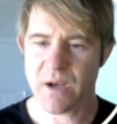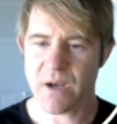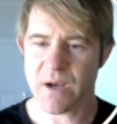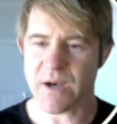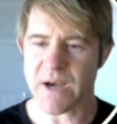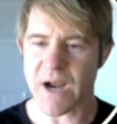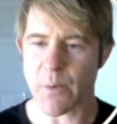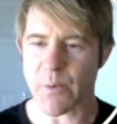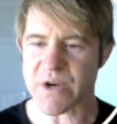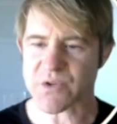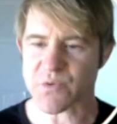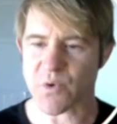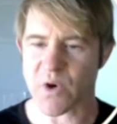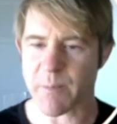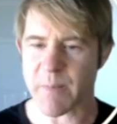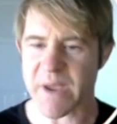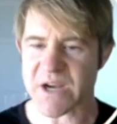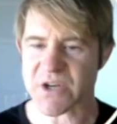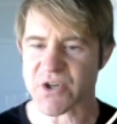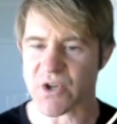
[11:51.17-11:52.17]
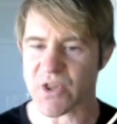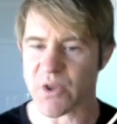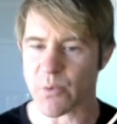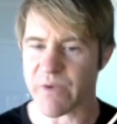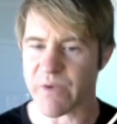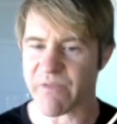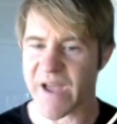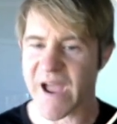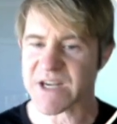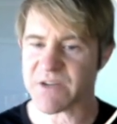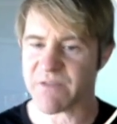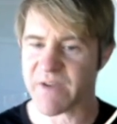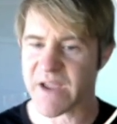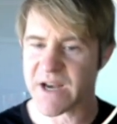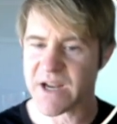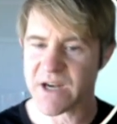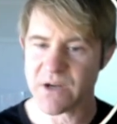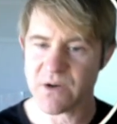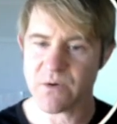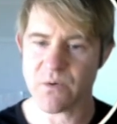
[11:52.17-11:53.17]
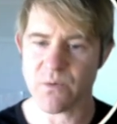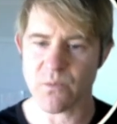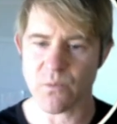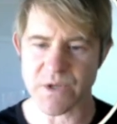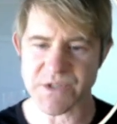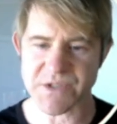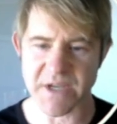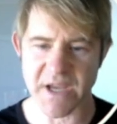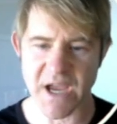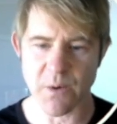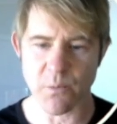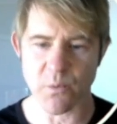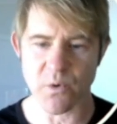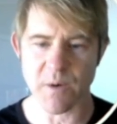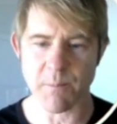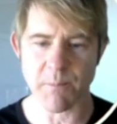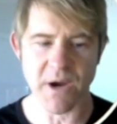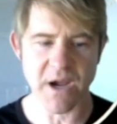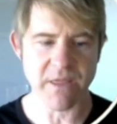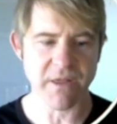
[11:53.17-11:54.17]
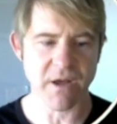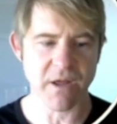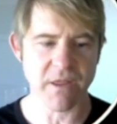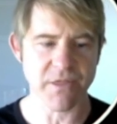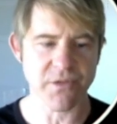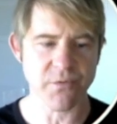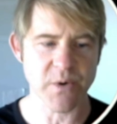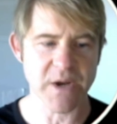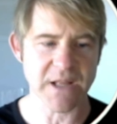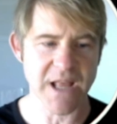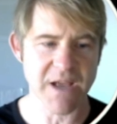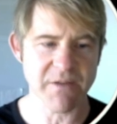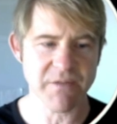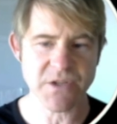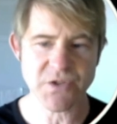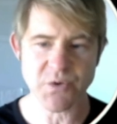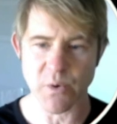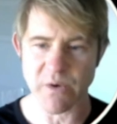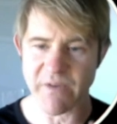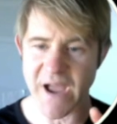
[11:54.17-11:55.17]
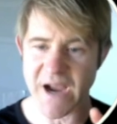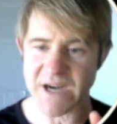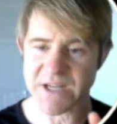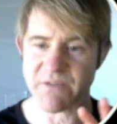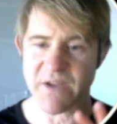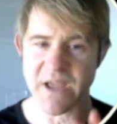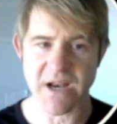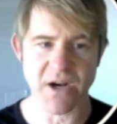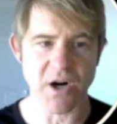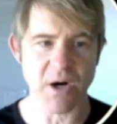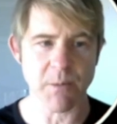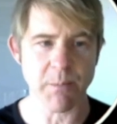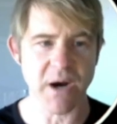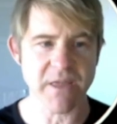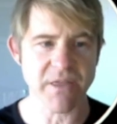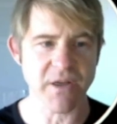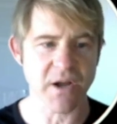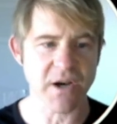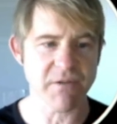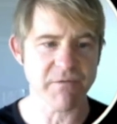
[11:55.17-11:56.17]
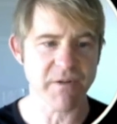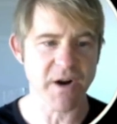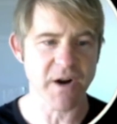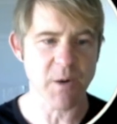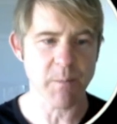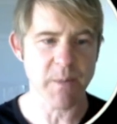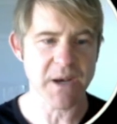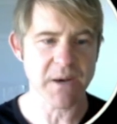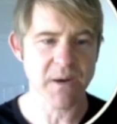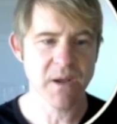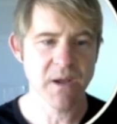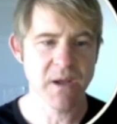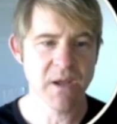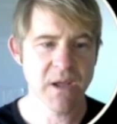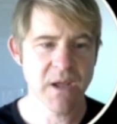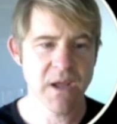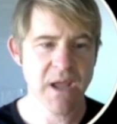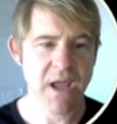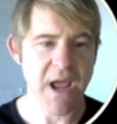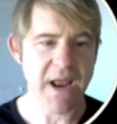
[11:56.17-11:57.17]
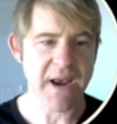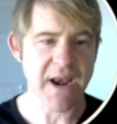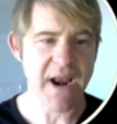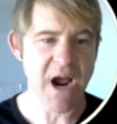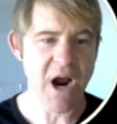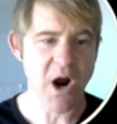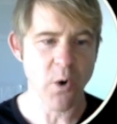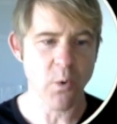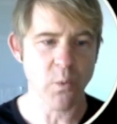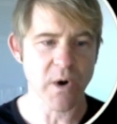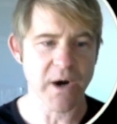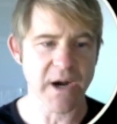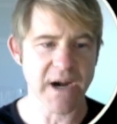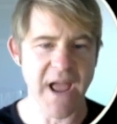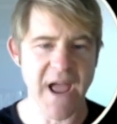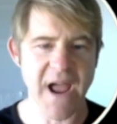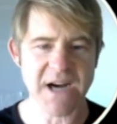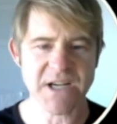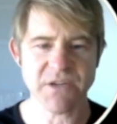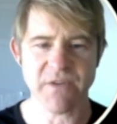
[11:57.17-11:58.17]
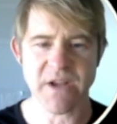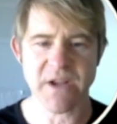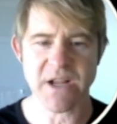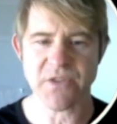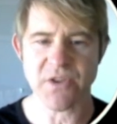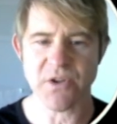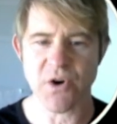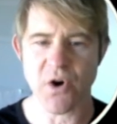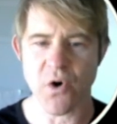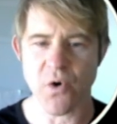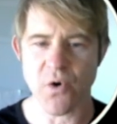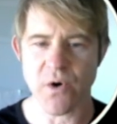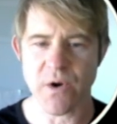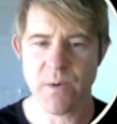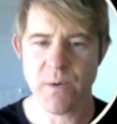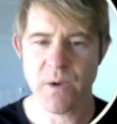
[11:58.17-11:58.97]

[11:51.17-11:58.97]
Now we just want to make sure that we've activated. Once again, we're on Python 3.11, so we've activated our Python environment. And now we're going to activate the node.